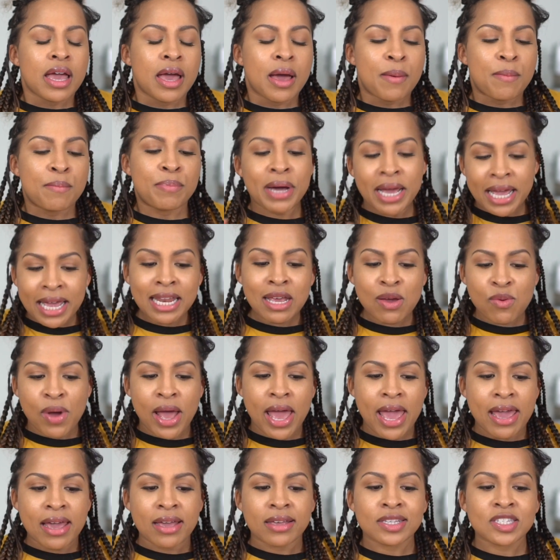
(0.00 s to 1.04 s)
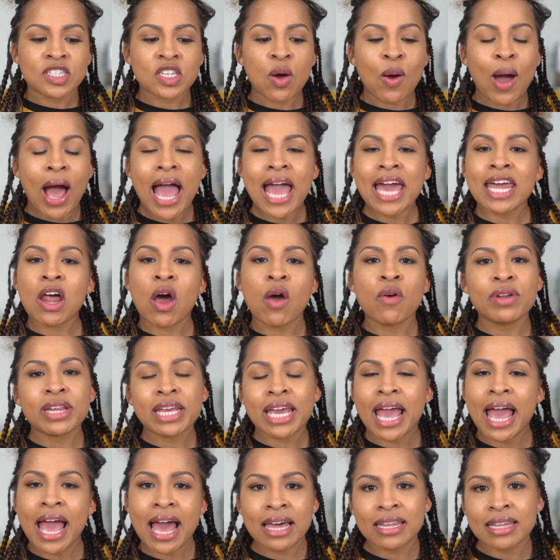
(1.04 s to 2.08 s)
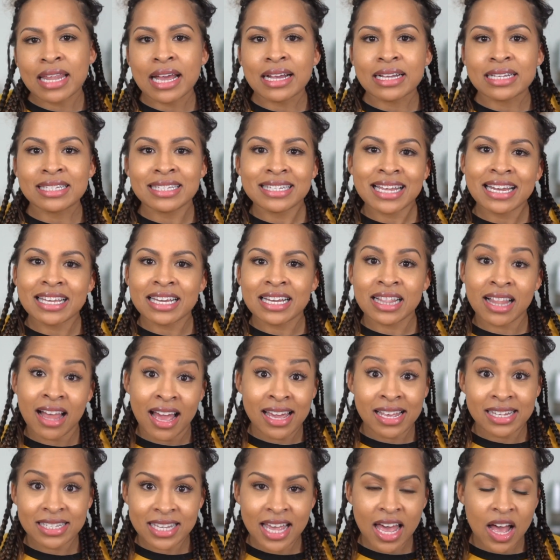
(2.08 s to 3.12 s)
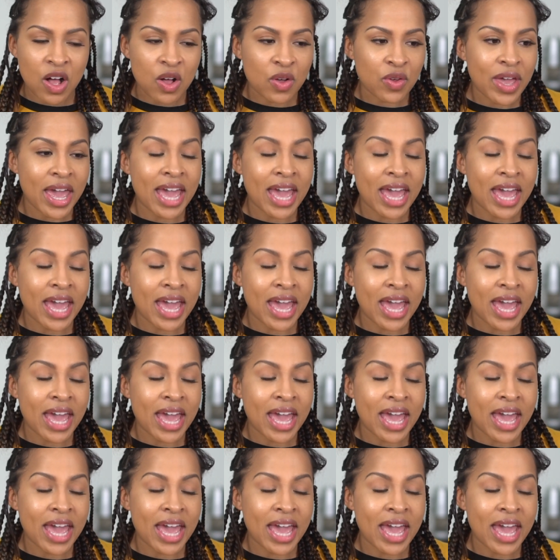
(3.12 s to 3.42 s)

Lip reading: But anyway, so I had already had like a steady clientele.